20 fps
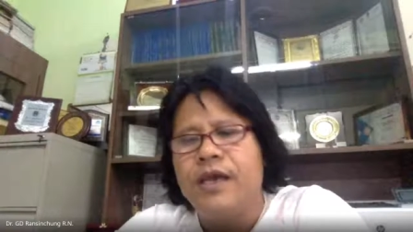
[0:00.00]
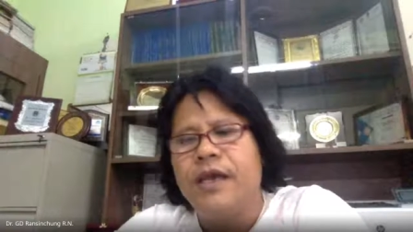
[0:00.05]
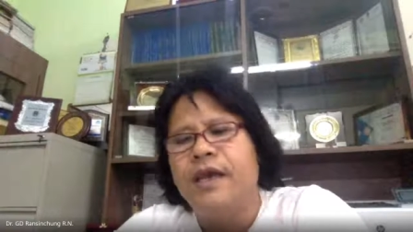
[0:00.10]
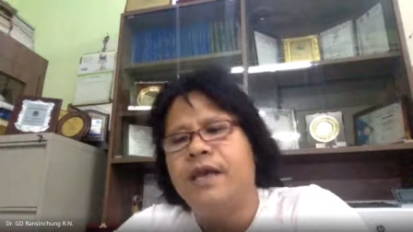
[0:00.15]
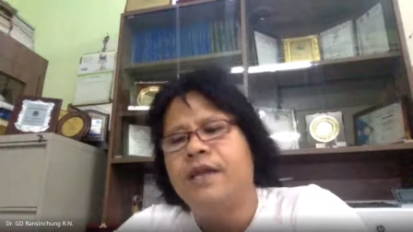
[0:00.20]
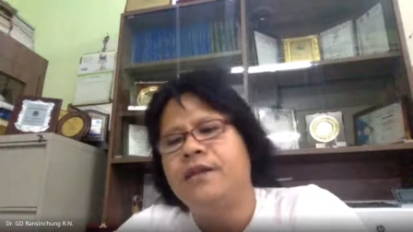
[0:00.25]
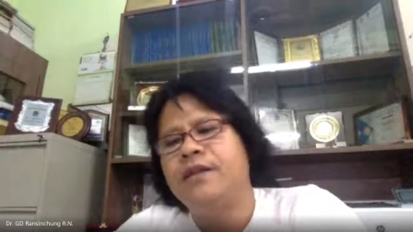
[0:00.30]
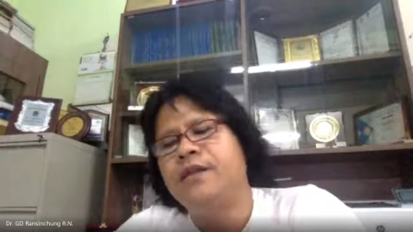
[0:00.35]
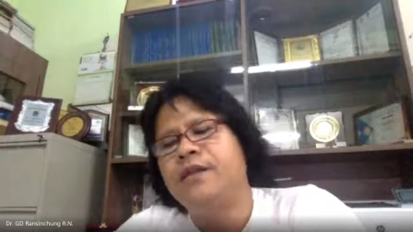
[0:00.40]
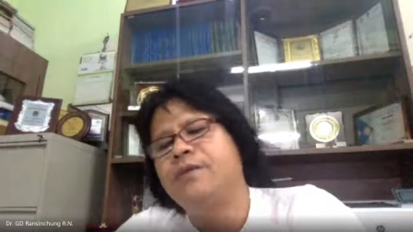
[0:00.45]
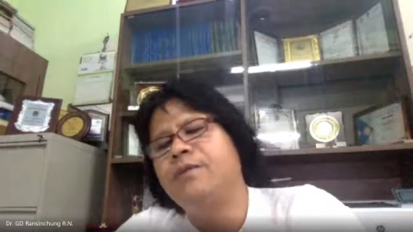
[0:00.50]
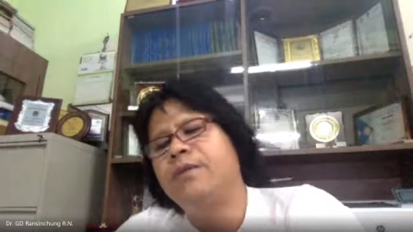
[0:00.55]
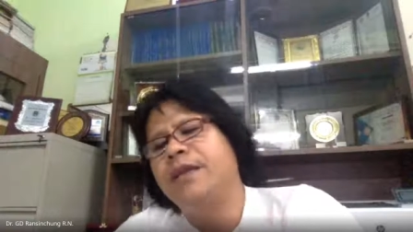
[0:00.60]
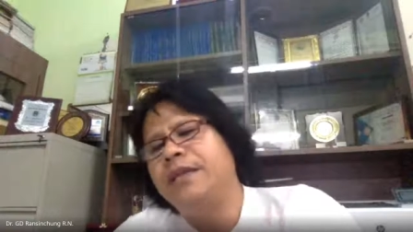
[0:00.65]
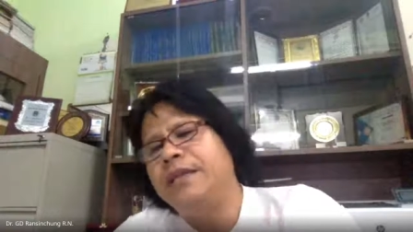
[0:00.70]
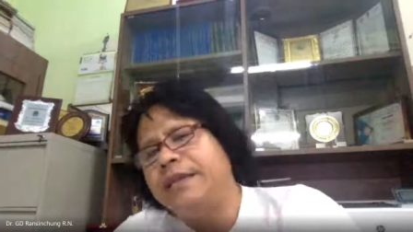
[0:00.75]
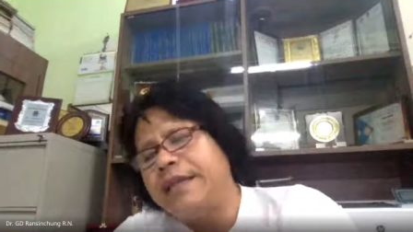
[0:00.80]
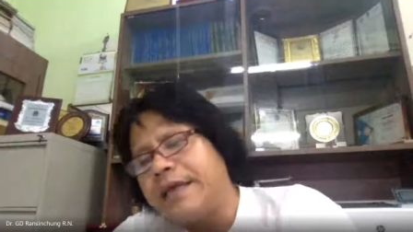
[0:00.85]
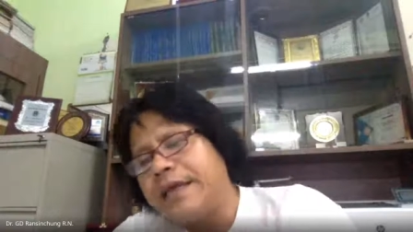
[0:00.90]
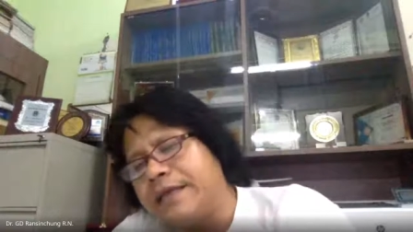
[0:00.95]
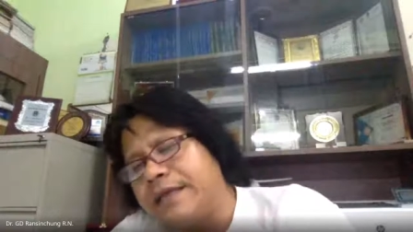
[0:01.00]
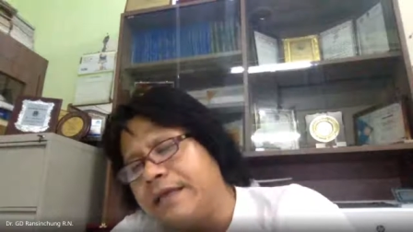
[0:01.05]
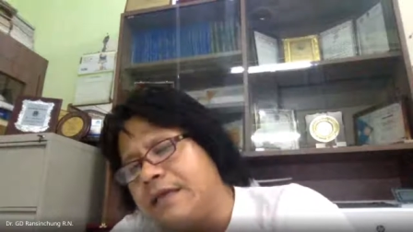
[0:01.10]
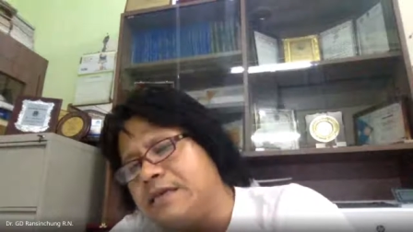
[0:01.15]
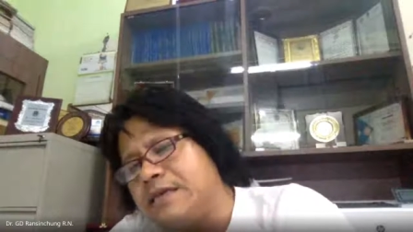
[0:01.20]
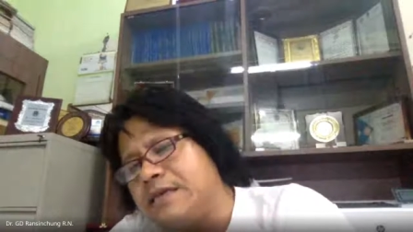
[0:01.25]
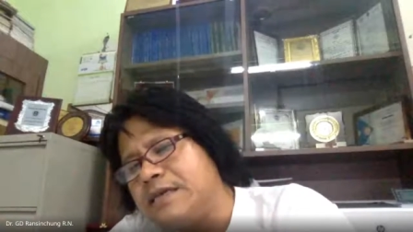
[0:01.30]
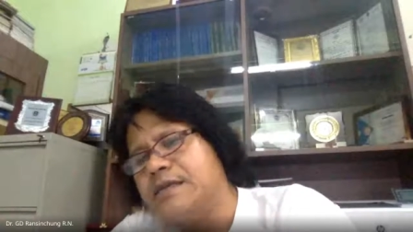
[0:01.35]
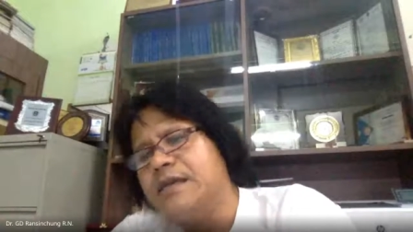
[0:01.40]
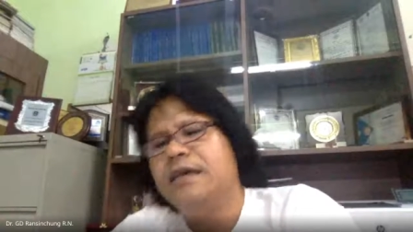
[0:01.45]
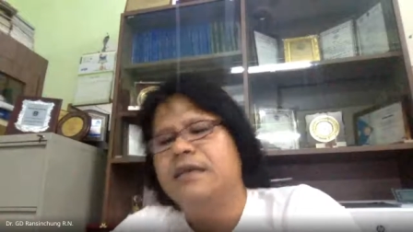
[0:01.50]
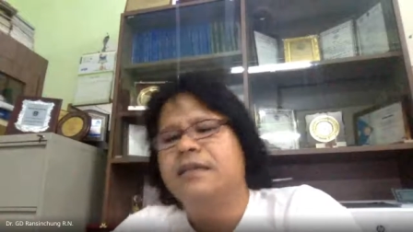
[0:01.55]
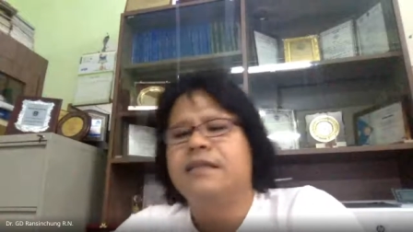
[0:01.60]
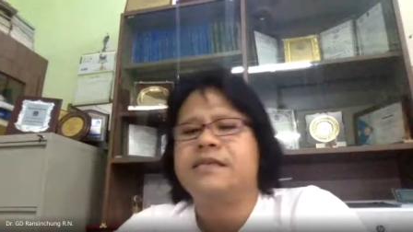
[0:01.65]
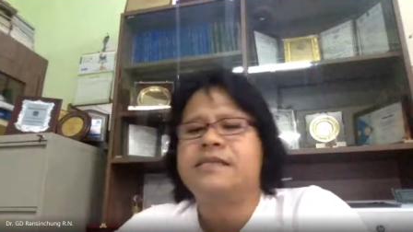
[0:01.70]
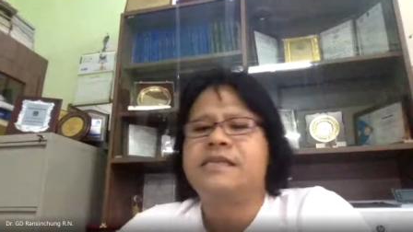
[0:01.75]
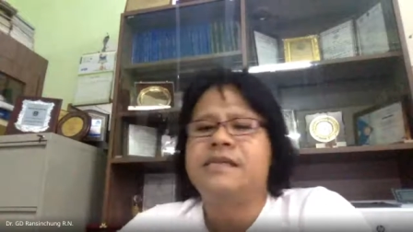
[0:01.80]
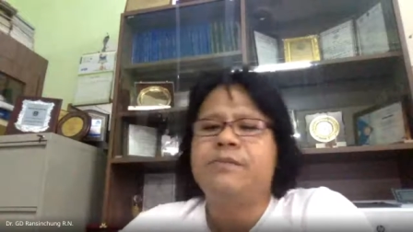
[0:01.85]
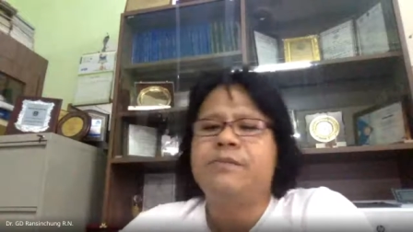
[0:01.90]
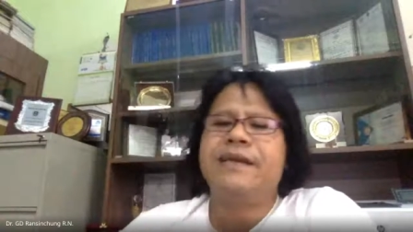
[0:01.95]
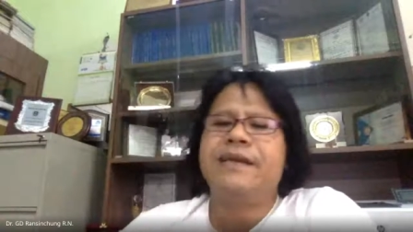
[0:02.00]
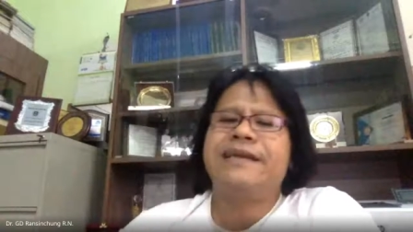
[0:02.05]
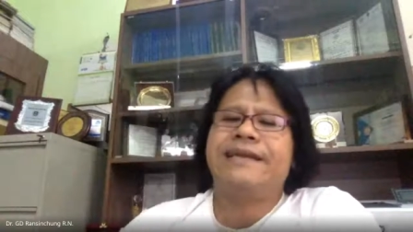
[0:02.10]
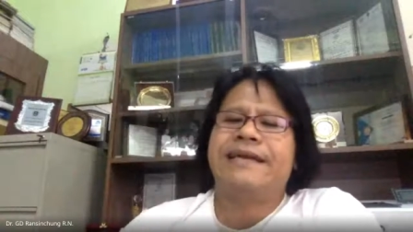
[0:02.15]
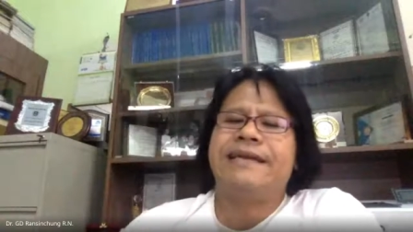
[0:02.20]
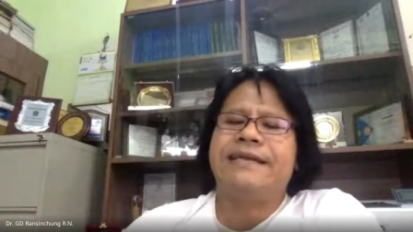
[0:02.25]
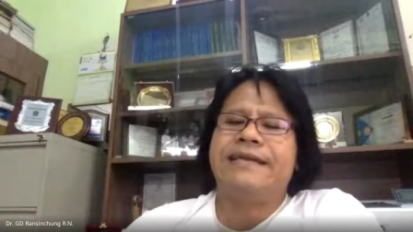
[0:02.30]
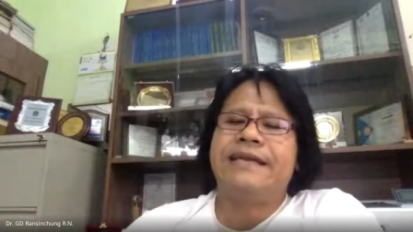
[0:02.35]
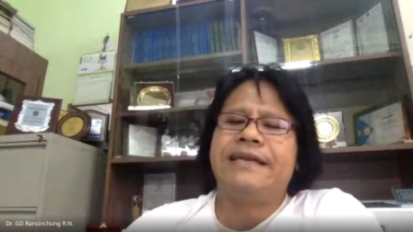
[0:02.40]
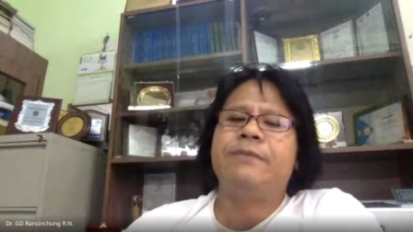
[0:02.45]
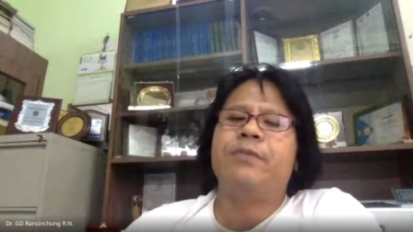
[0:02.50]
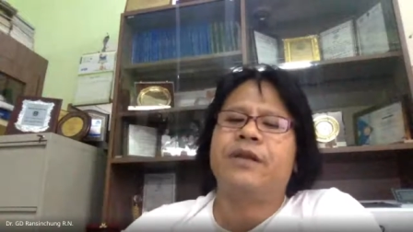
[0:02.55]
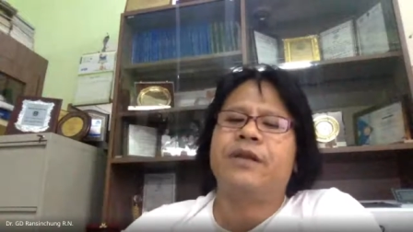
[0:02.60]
And in that case, the cement content